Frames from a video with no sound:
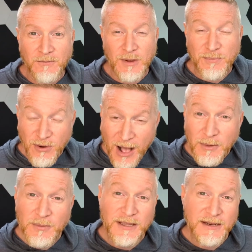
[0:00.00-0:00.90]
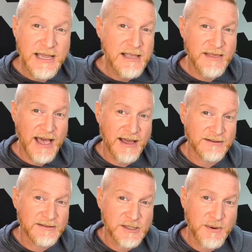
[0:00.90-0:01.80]
We probably need
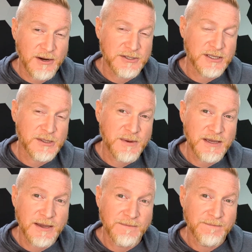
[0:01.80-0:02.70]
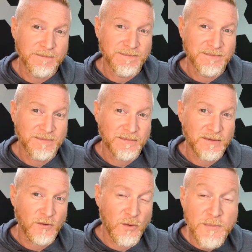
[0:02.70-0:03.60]
that, spiritually speaking.
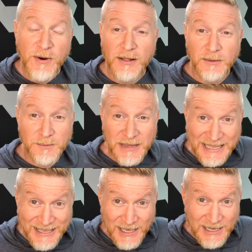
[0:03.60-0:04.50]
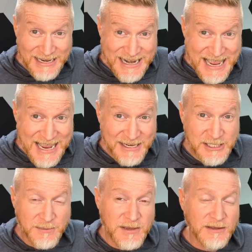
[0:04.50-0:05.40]
We probably need
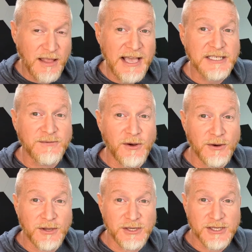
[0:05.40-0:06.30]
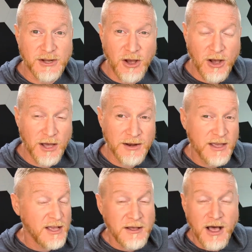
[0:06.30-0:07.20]
to be less focused on
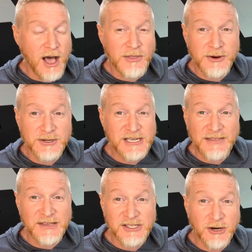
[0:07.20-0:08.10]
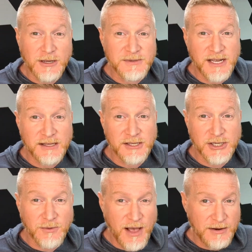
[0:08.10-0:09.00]
others and the circumstances
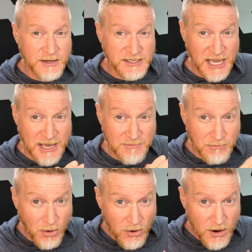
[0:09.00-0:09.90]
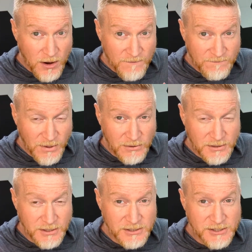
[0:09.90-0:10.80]
around us and more
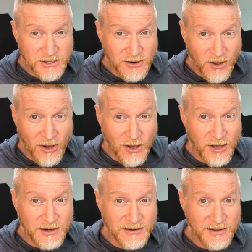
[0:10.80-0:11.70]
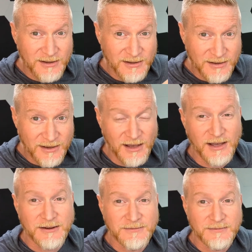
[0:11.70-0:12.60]
focus on God.